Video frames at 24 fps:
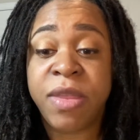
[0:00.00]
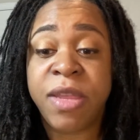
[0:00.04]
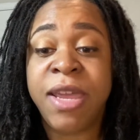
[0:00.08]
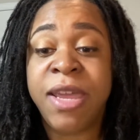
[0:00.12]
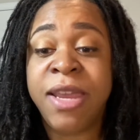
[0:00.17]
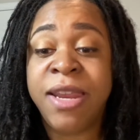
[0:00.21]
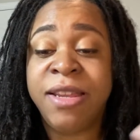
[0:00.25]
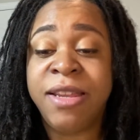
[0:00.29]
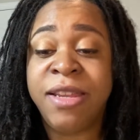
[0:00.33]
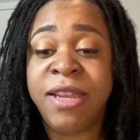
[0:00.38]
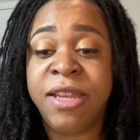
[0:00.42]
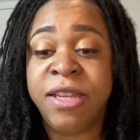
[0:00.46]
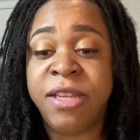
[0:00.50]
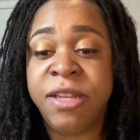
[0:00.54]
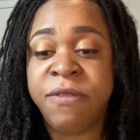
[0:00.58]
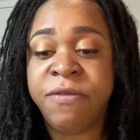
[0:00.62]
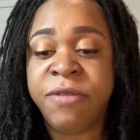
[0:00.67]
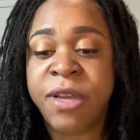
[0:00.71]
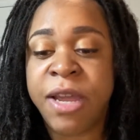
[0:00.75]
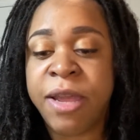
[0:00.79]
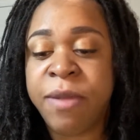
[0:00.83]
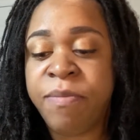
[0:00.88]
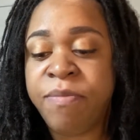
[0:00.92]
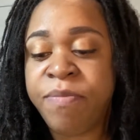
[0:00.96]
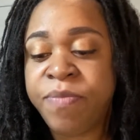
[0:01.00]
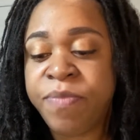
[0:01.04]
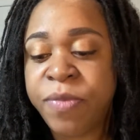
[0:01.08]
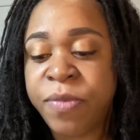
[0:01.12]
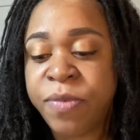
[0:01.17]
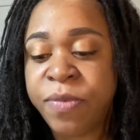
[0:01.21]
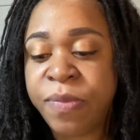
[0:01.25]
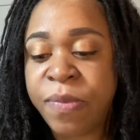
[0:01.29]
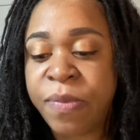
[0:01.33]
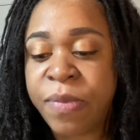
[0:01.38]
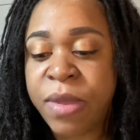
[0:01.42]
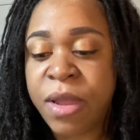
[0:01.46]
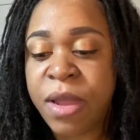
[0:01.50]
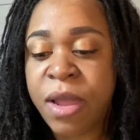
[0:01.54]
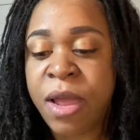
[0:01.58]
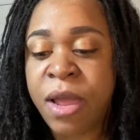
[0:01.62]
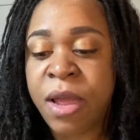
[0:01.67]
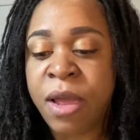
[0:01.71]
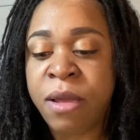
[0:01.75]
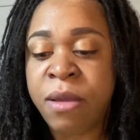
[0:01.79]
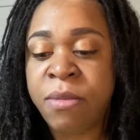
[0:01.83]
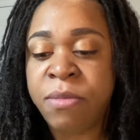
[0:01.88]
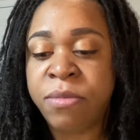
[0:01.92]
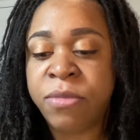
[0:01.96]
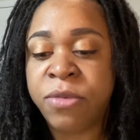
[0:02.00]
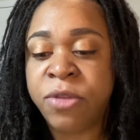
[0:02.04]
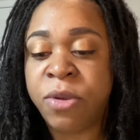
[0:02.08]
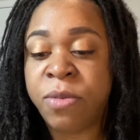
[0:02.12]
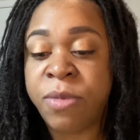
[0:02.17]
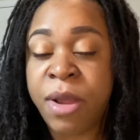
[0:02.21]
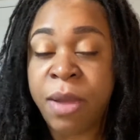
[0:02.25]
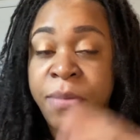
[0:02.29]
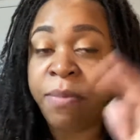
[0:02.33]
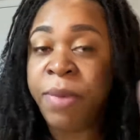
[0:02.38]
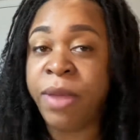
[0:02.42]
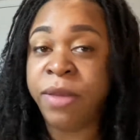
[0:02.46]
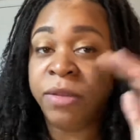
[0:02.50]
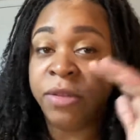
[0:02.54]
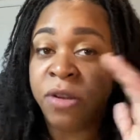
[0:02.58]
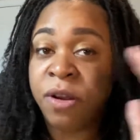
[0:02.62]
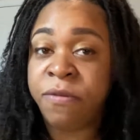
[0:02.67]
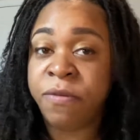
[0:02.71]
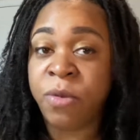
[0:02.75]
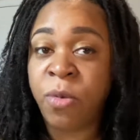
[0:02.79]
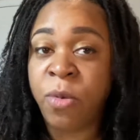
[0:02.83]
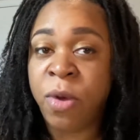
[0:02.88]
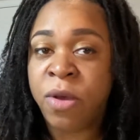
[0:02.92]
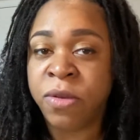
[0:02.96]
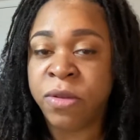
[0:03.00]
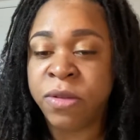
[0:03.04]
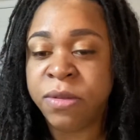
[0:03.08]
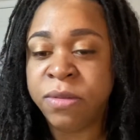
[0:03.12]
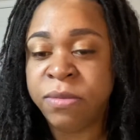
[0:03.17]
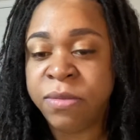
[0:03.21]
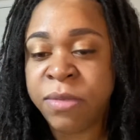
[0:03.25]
inattentive type. So I'm not bouncing off the walls.